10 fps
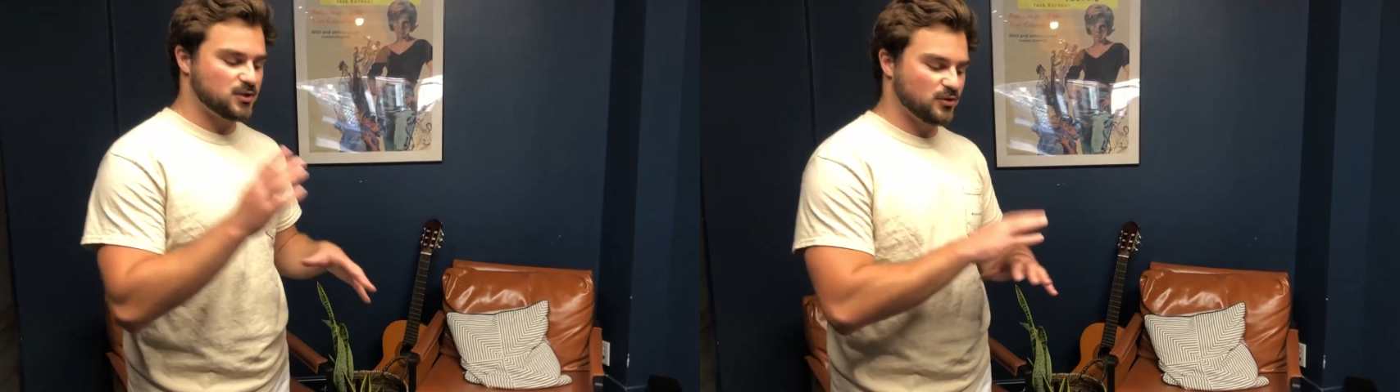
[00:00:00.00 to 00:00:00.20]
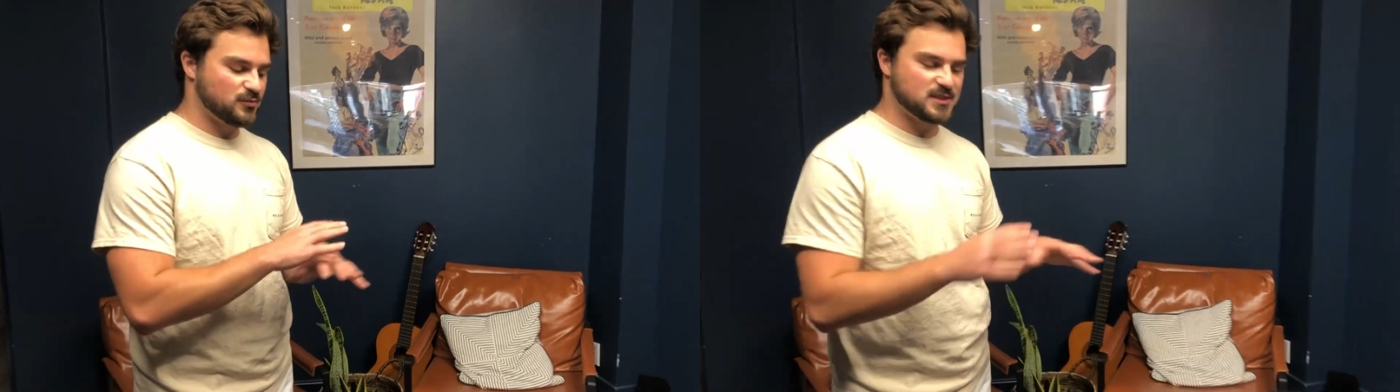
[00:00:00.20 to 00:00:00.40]

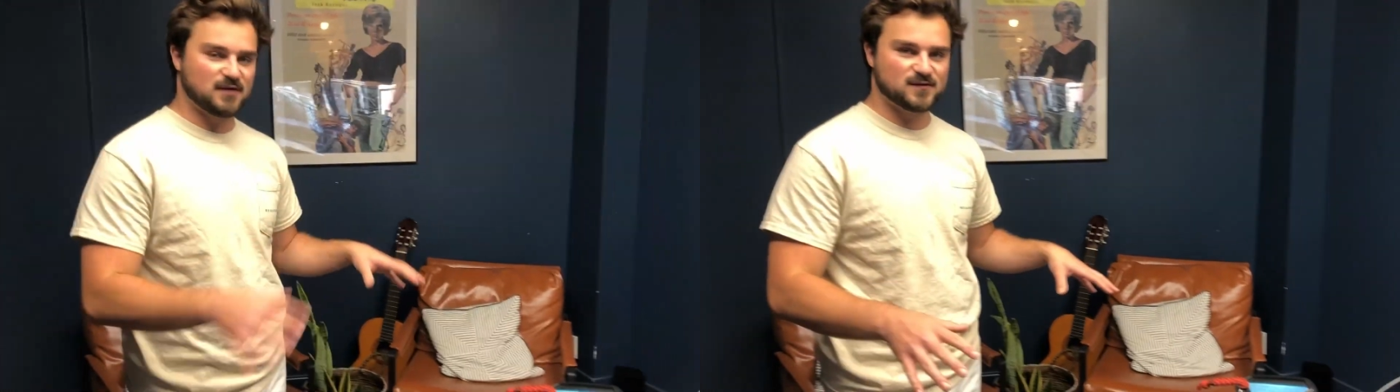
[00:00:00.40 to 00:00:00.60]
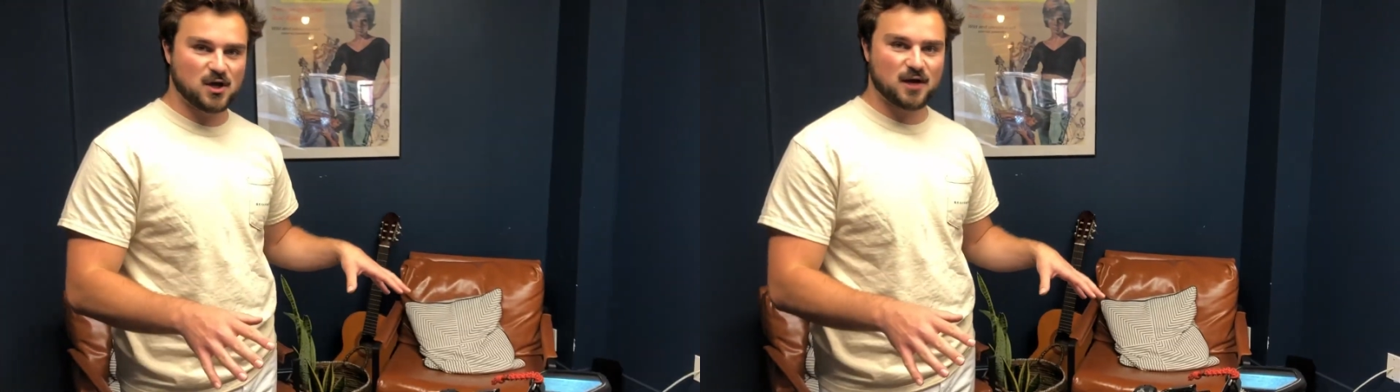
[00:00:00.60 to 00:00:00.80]
turn
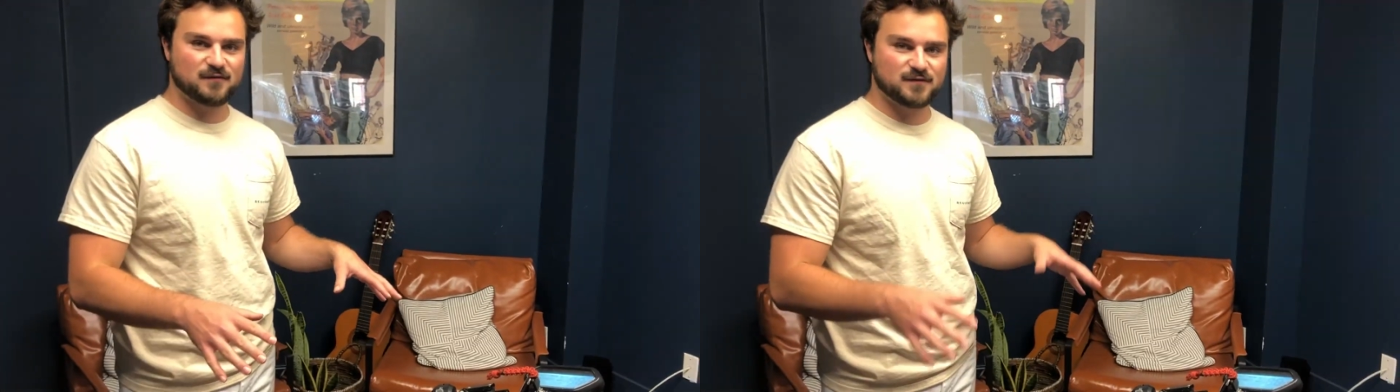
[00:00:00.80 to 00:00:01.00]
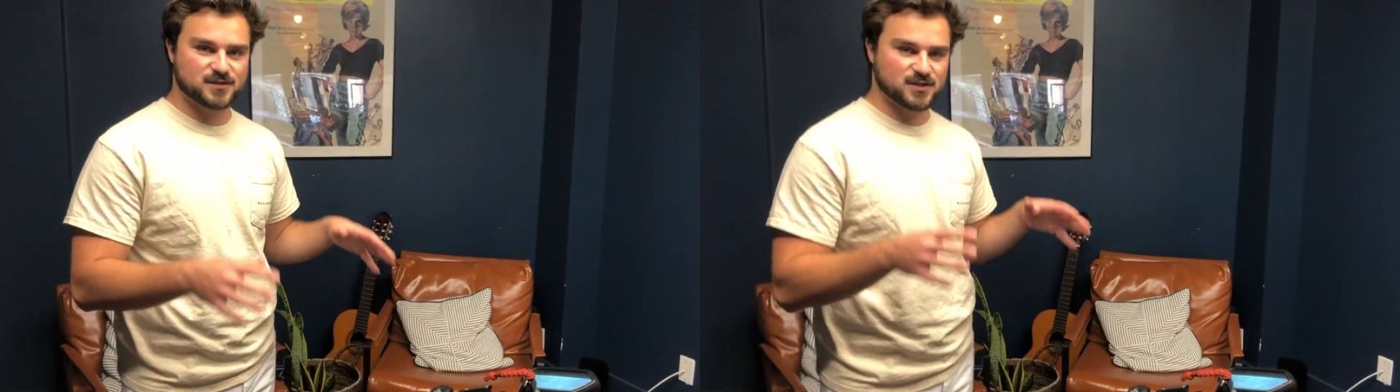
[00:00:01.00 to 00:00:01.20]
themselves
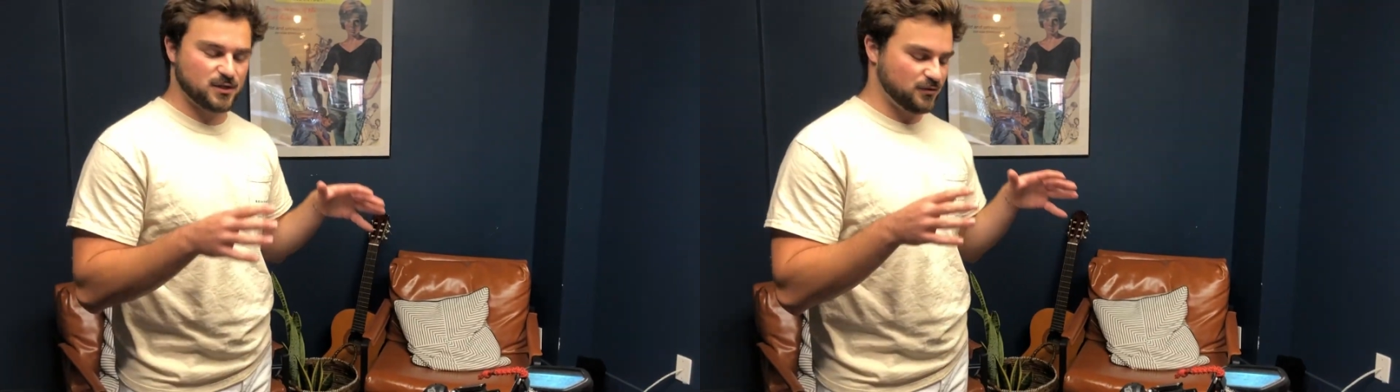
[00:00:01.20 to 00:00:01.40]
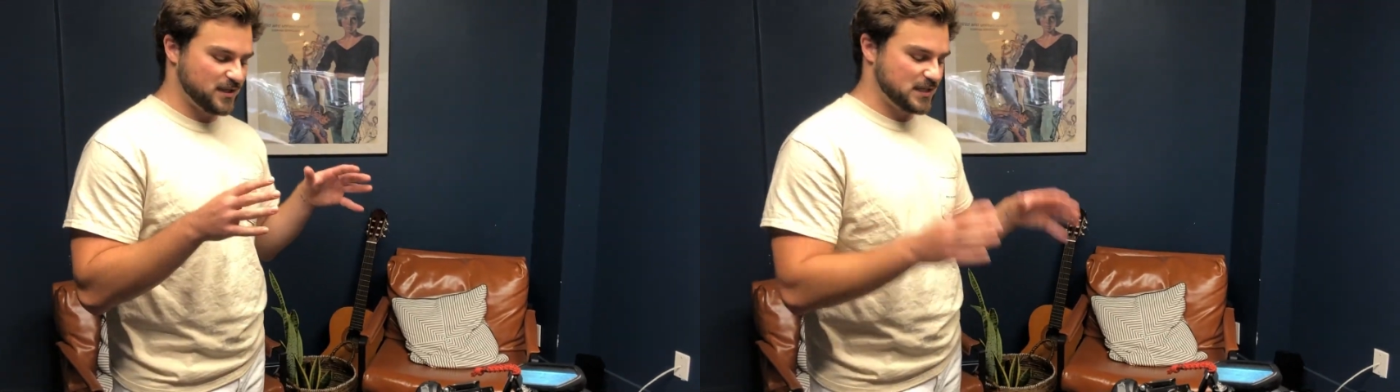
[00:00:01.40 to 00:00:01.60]
off, so
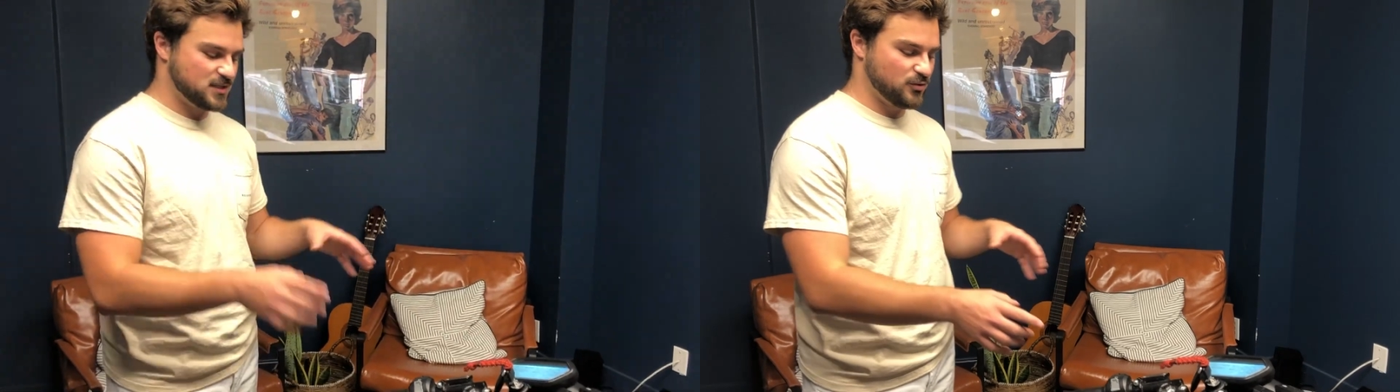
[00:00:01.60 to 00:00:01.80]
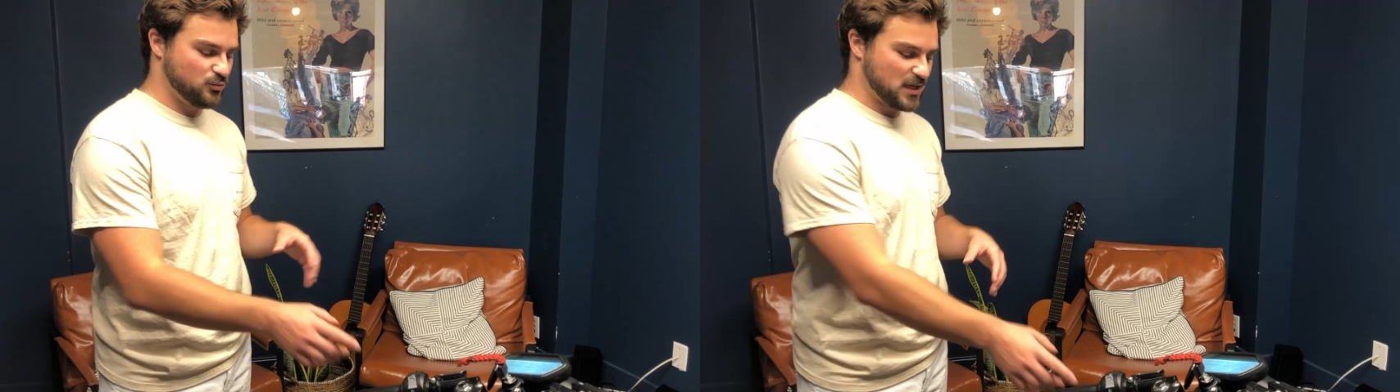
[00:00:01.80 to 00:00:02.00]
you'll need
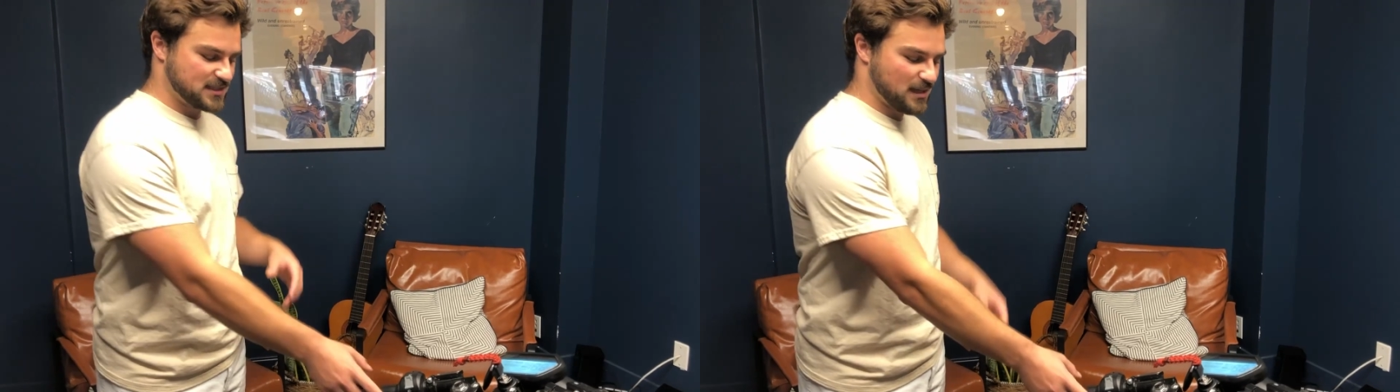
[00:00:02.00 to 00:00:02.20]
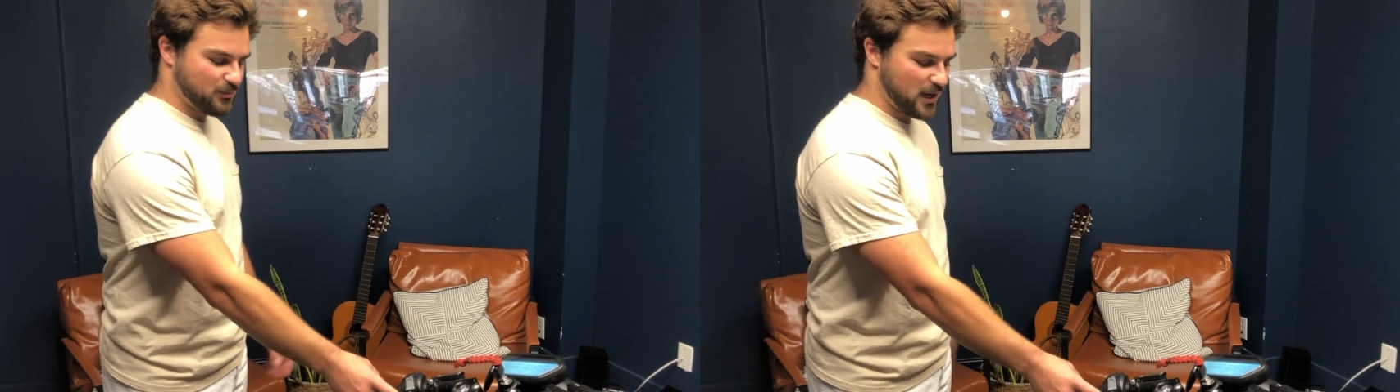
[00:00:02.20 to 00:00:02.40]
to press
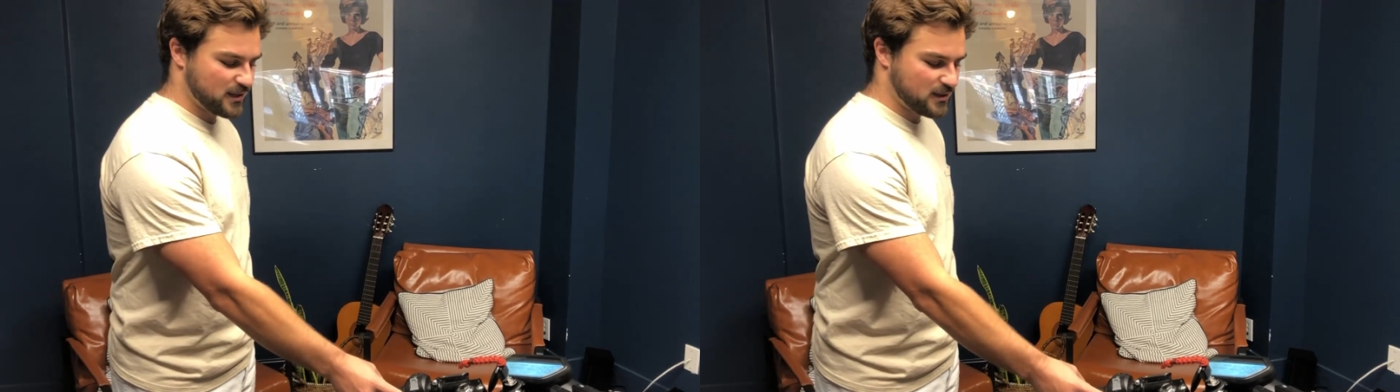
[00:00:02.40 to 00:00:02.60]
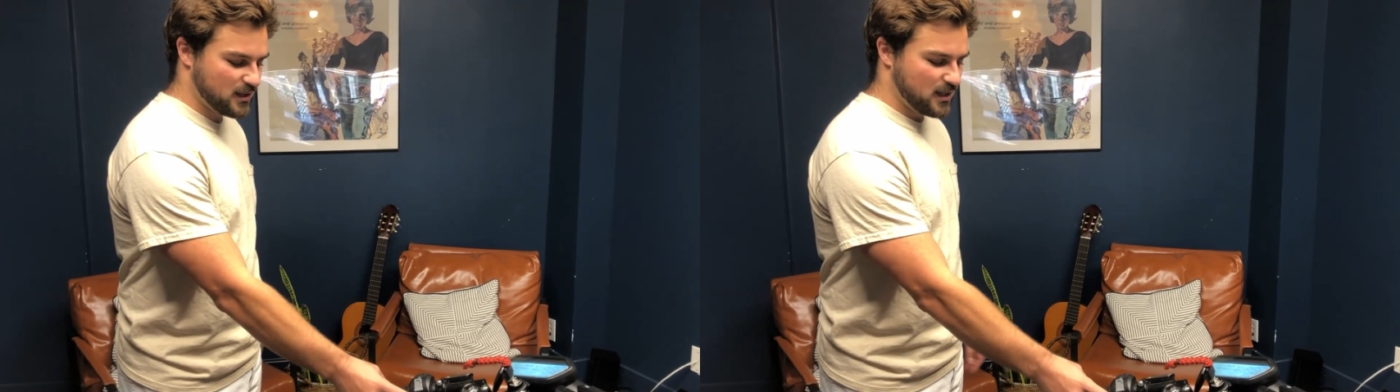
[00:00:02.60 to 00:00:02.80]
that button.